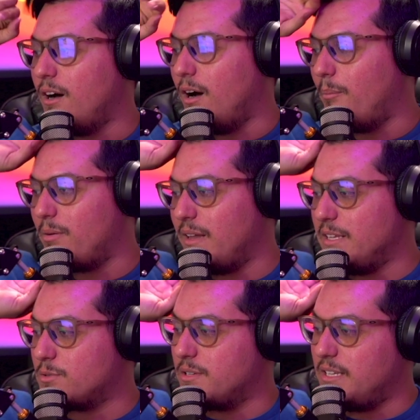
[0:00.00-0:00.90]
play
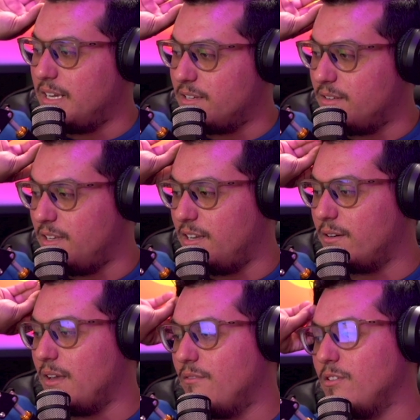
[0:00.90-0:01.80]
toward the end of the year,
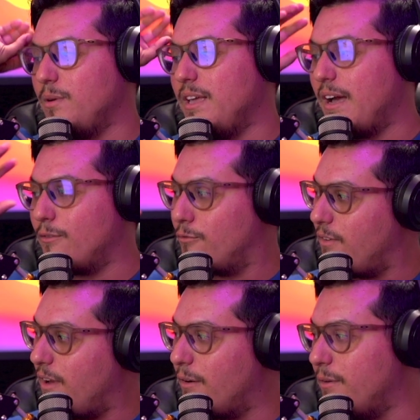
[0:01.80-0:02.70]
even though he had
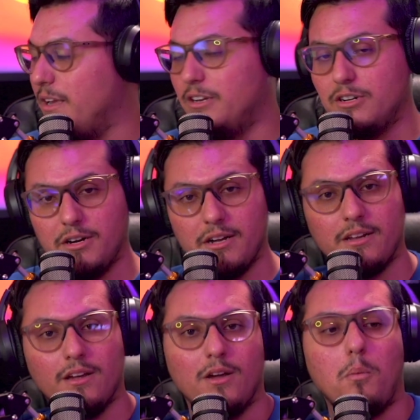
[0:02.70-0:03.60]
very good
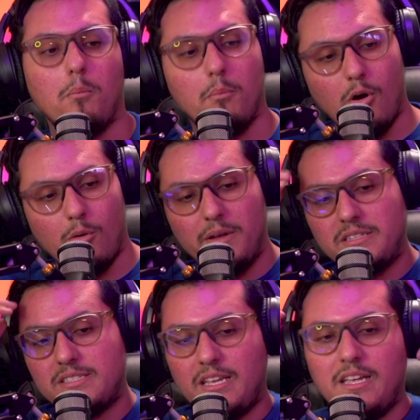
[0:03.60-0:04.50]

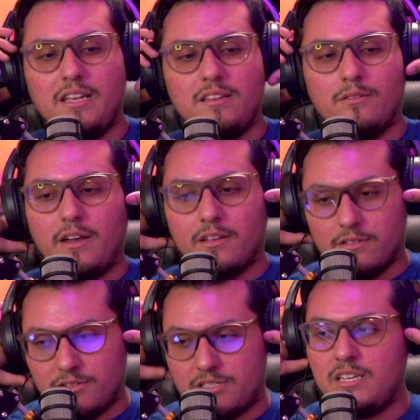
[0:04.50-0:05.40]
moments in the
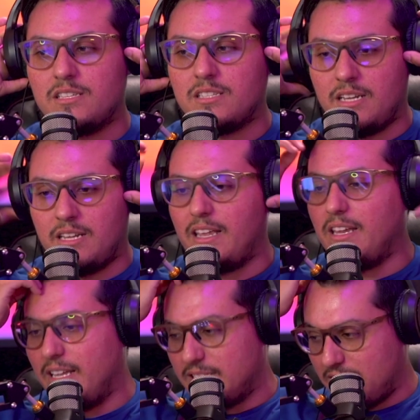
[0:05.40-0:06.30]
regular season and they
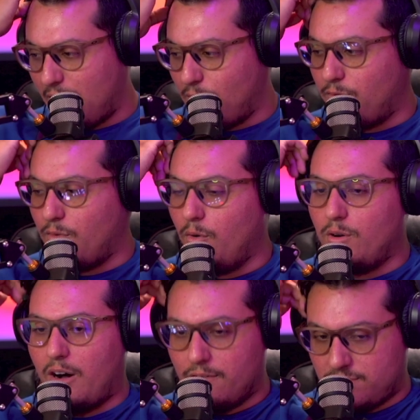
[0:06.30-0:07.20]
didn't get to have a full
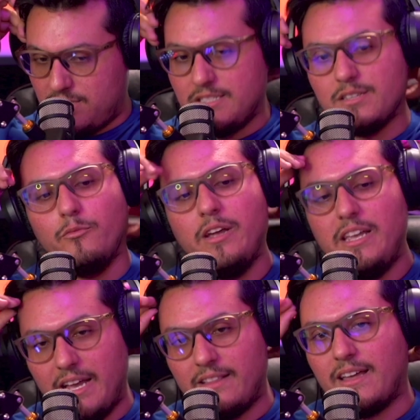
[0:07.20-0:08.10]
off season. We
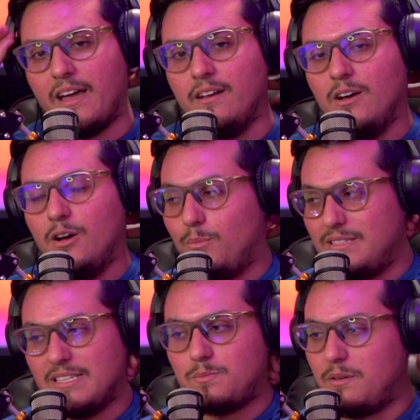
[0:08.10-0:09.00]
get that. But
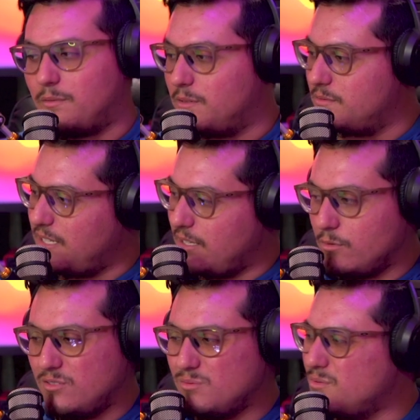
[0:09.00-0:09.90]
let's be real, D'Lo.
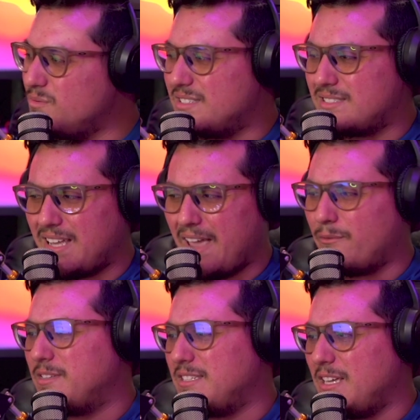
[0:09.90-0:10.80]
You do this to
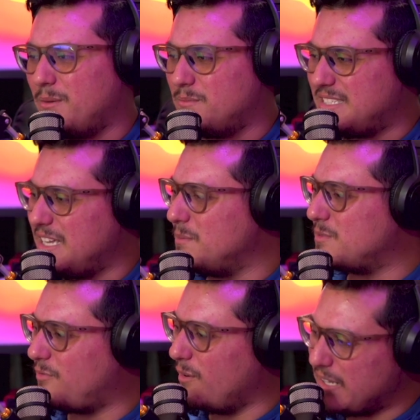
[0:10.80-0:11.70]
every team. Teams
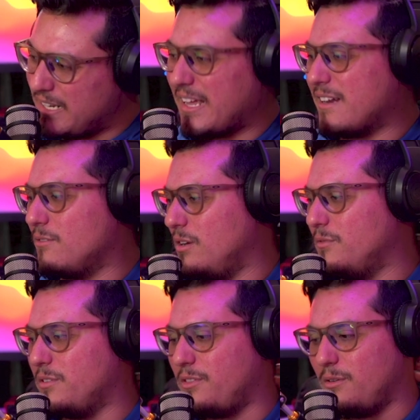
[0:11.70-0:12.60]
fall in and out of
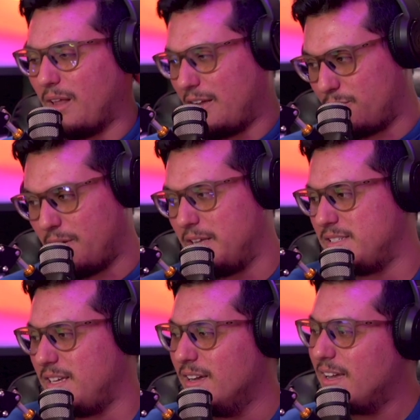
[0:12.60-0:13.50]
love with you like
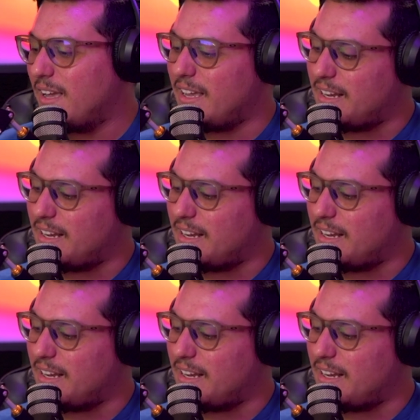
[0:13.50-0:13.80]
crazy. And I